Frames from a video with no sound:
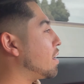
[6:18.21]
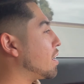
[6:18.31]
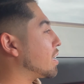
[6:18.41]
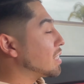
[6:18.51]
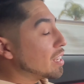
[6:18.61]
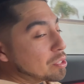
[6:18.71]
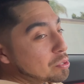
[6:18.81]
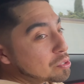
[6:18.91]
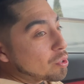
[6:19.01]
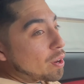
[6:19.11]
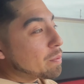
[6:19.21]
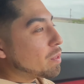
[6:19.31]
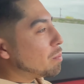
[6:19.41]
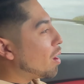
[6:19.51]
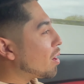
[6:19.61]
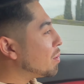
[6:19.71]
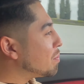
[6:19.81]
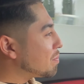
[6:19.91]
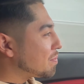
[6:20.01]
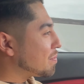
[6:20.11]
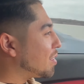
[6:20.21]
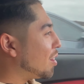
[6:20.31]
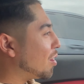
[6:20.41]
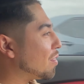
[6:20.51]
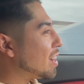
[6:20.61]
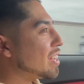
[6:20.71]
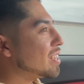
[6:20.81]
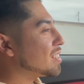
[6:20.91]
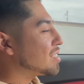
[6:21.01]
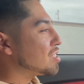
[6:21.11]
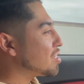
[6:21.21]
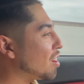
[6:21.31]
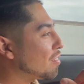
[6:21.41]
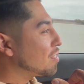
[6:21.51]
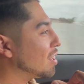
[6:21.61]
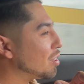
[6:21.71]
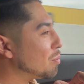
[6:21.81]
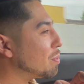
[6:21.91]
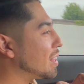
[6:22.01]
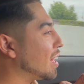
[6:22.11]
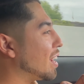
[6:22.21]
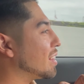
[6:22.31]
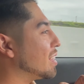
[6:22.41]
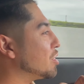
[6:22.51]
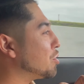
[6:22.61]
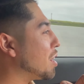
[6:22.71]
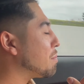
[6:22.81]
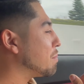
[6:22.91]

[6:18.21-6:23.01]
because I do scrape the bottom already just off the little bit that I did drop.